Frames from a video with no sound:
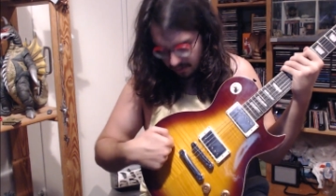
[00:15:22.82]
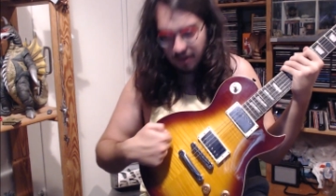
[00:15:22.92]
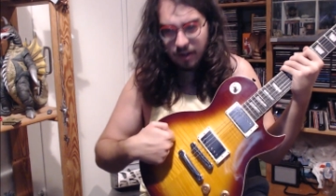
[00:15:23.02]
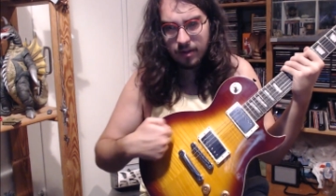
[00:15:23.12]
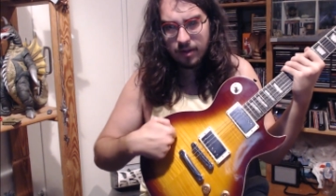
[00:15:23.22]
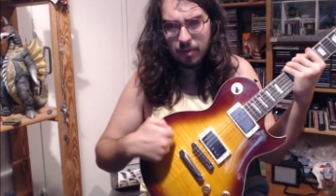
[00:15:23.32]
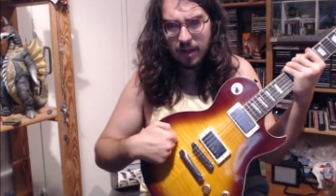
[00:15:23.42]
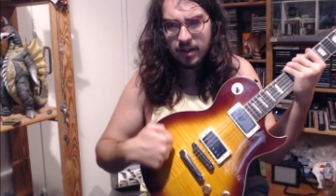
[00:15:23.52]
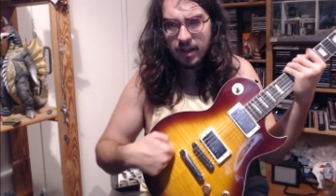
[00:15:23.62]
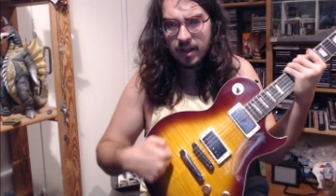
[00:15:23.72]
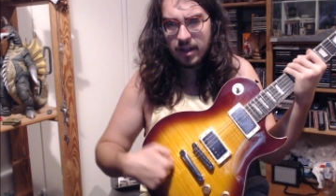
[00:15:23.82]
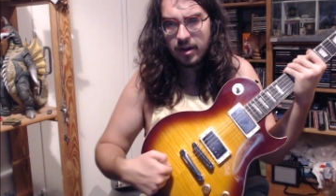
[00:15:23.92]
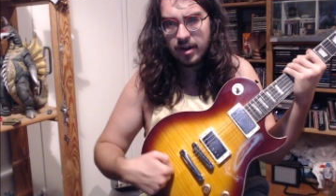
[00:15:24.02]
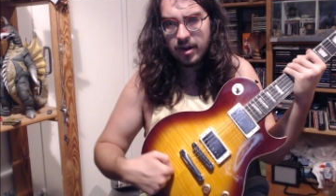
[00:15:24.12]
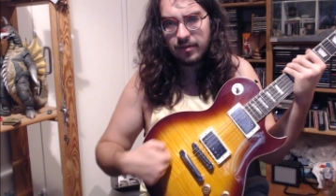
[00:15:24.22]
you can plainly hear,
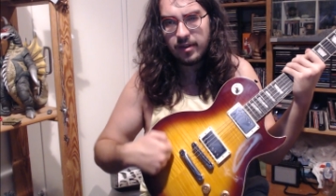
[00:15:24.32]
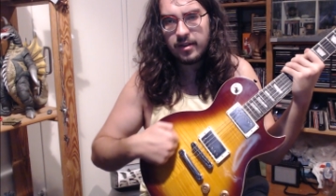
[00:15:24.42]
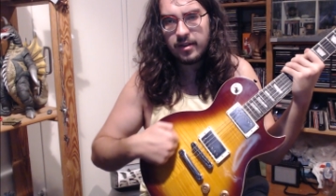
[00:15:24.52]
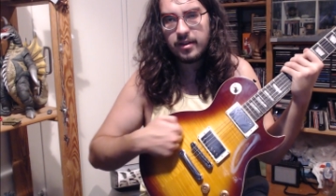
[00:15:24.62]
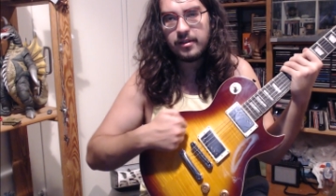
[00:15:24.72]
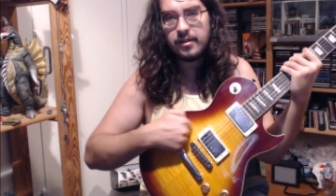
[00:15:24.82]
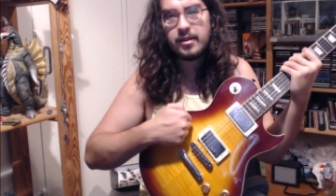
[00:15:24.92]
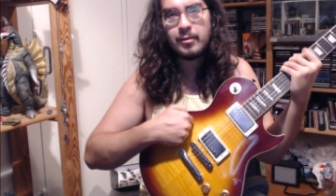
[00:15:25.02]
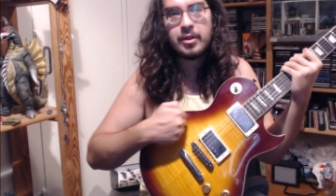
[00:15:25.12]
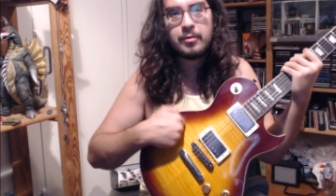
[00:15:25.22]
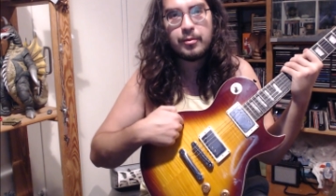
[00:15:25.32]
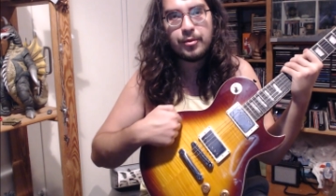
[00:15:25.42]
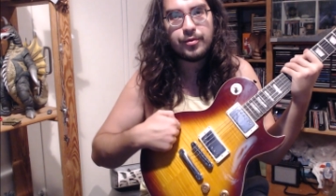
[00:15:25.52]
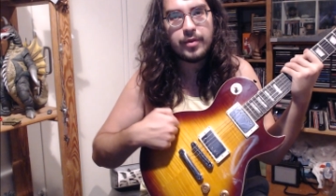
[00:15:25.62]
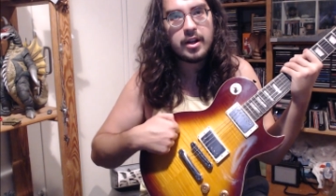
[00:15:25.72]
and I've seen this in some other people's
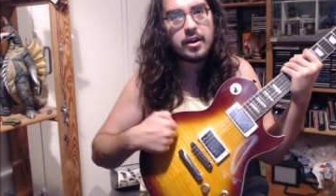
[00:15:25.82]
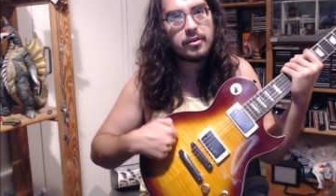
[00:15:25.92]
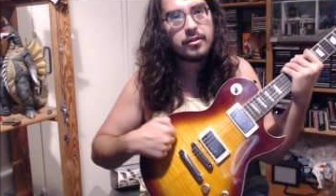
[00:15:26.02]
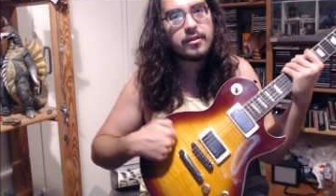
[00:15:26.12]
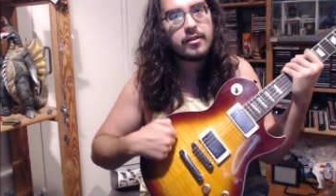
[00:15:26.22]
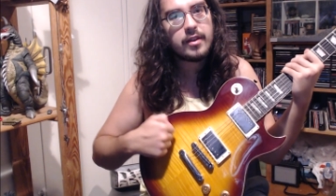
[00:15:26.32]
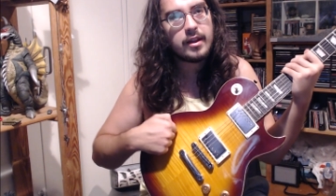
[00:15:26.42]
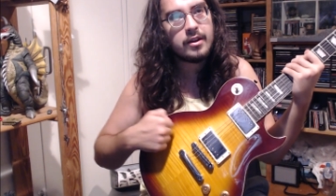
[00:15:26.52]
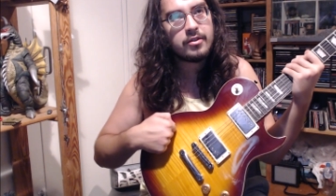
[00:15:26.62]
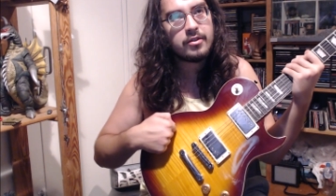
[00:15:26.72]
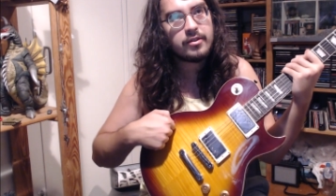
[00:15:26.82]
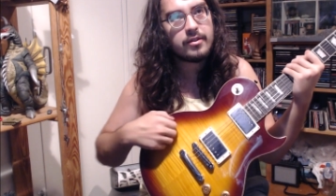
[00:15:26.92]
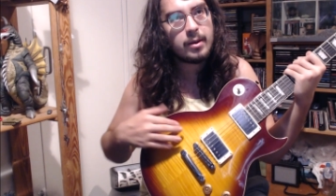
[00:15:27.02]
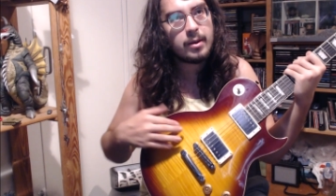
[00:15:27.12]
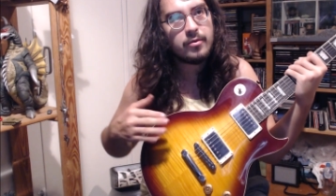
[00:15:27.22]
videos, that they noticed the
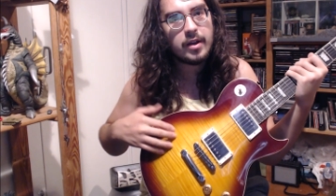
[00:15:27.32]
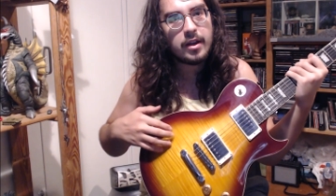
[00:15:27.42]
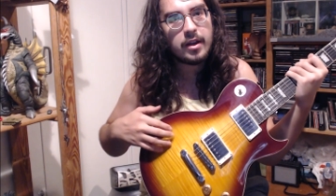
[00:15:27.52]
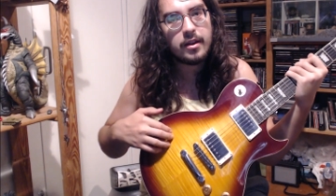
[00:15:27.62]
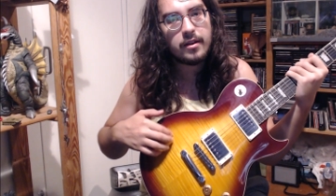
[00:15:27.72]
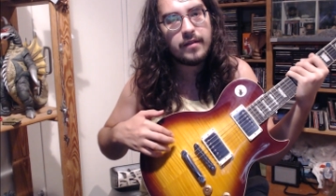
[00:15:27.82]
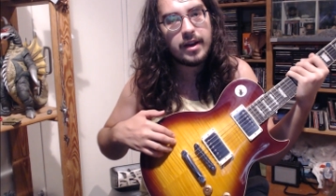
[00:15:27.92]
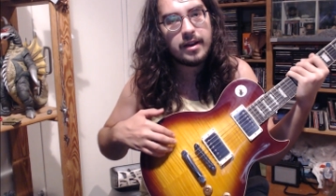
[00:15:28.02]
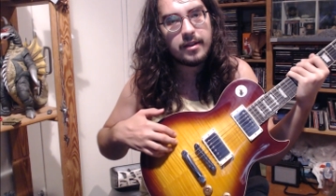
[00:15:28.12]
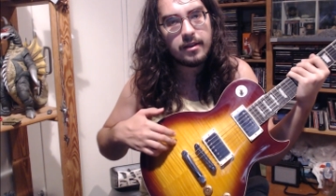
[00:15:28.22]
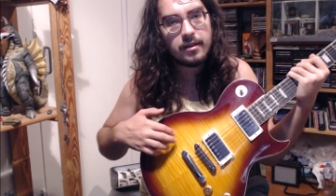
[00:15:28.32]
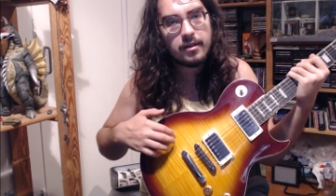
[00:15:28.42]
same thing, and they found that,